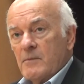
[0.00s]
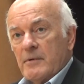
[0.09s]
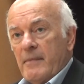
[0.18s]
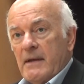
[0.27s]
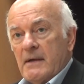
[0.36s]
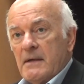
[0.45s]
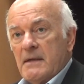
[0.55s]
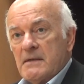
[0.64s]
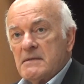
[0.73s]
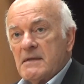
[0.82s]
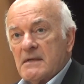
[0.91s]
implemented
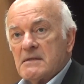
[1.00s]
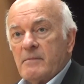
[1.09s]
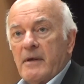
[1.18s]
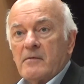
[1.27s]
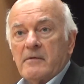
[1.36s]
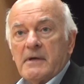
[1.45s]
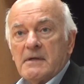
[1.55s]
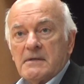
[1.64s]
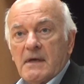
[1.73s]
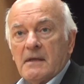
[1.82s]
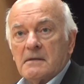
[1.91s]
his
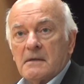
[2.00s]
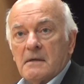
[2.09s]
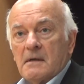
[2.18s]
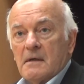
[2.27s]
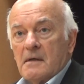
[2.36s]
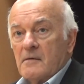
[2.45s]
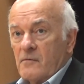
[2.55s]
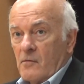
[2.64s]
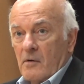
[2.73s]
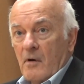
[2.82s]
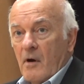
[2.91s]
testamentary intent
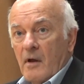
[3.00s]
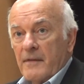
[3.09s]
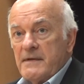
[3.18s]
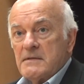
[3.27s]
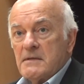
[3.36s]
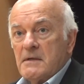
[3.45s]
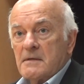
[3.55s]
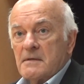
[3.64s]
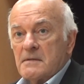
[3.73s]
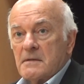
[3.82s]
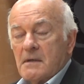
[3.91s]
for all these
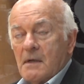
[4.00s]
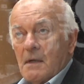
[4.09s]
years.